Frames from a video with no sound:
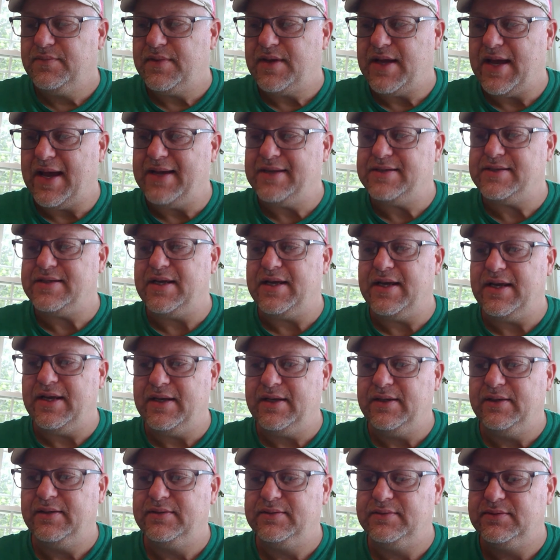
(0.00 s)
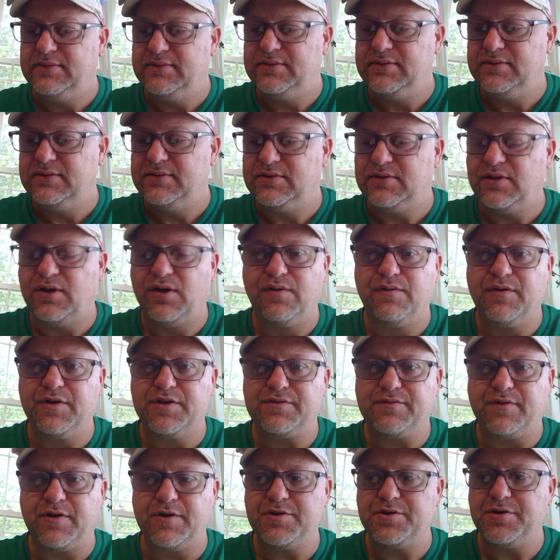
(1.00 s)
8-18 over
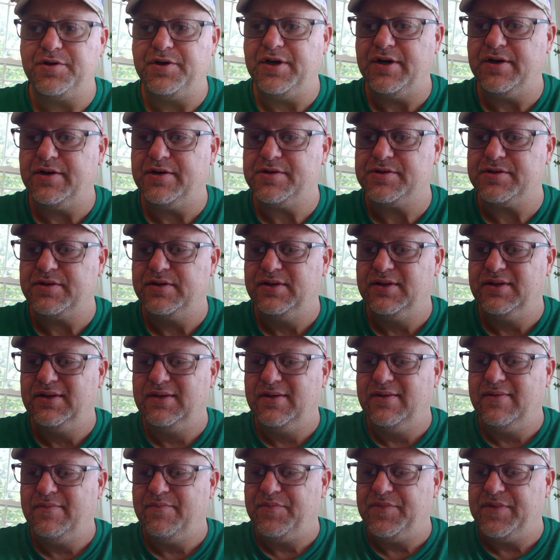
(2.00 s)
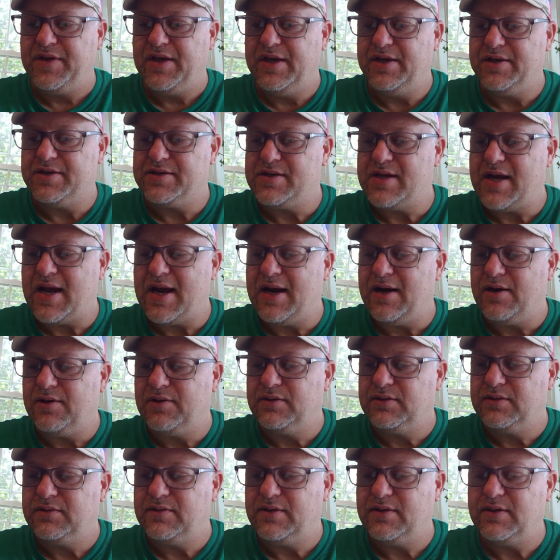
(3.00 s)
his first 2 years, he is
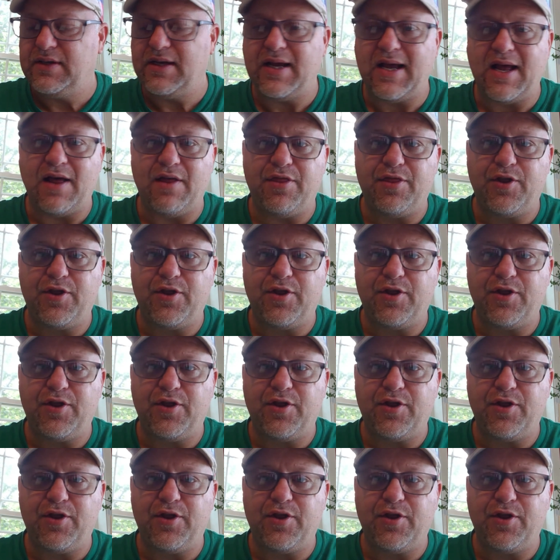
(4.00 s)
now at